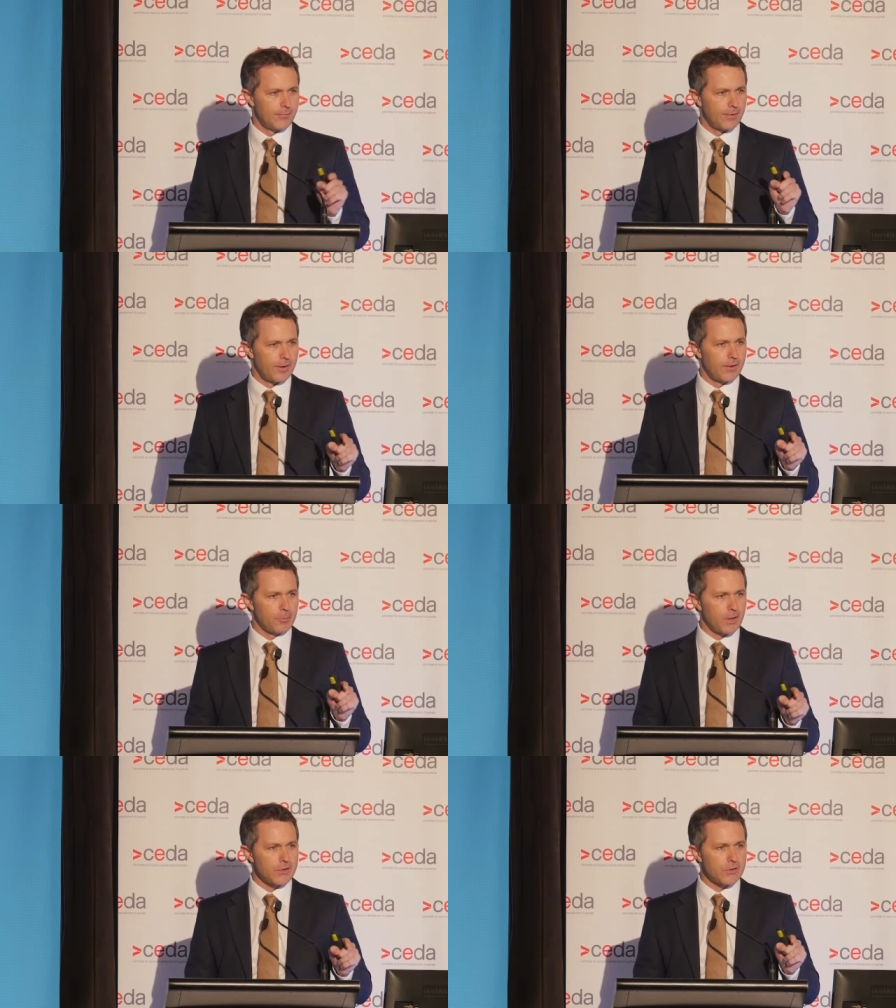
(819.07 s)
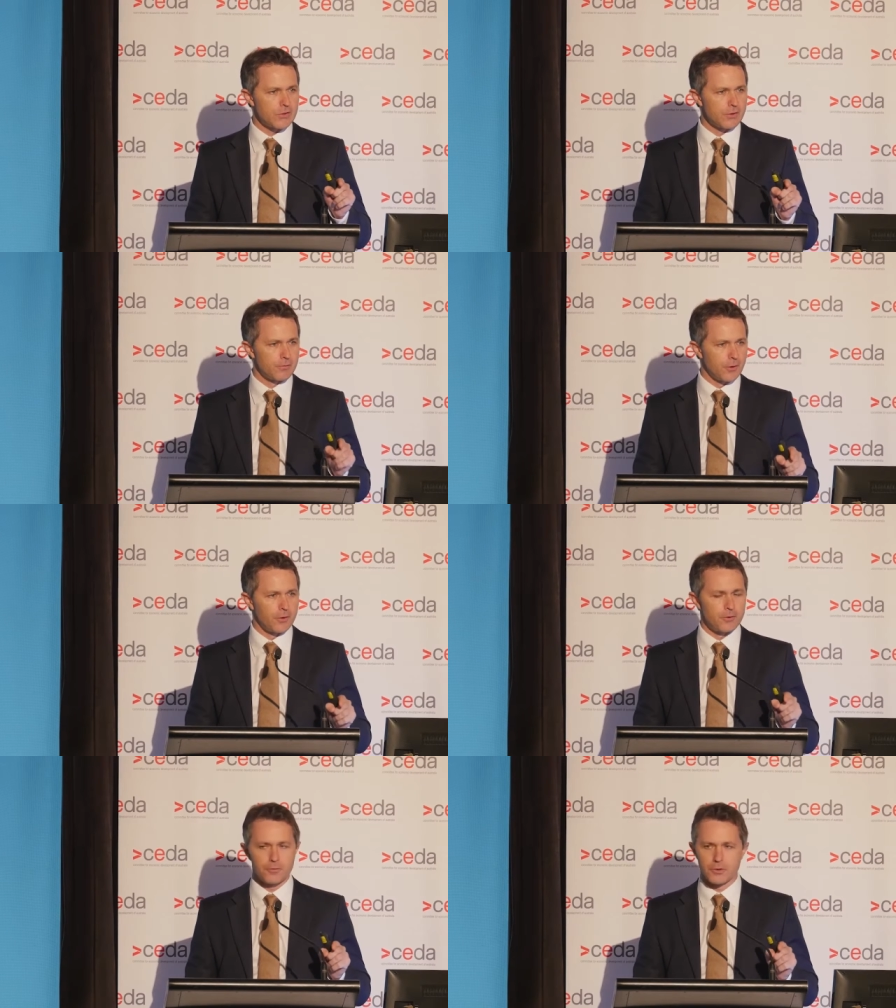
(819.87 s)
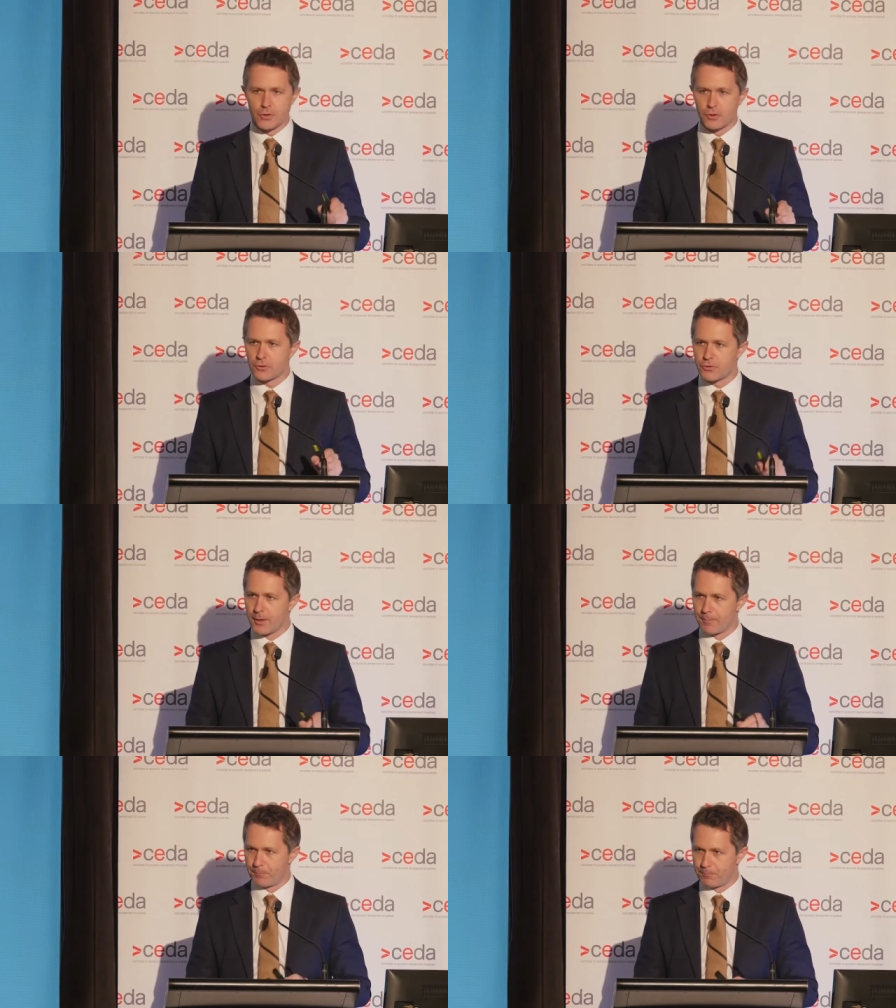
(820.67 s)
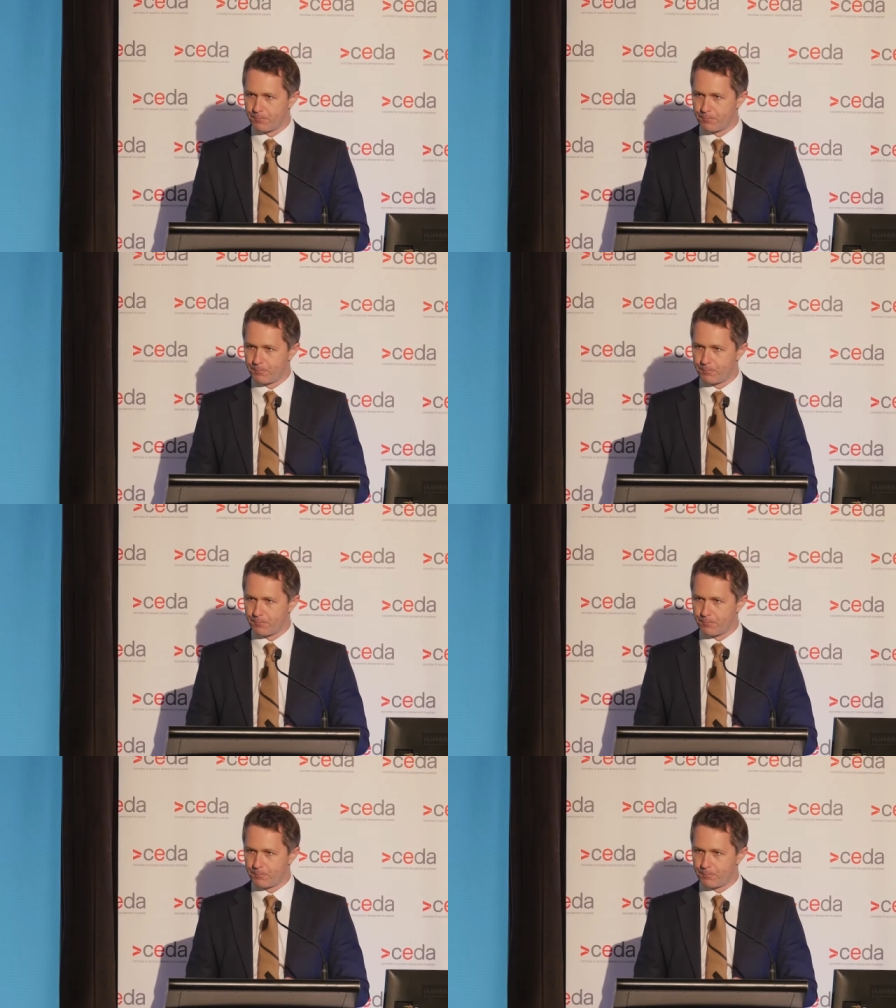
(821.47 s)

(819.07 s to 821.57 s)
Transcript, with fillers: They're the places that voted for Donald Trump.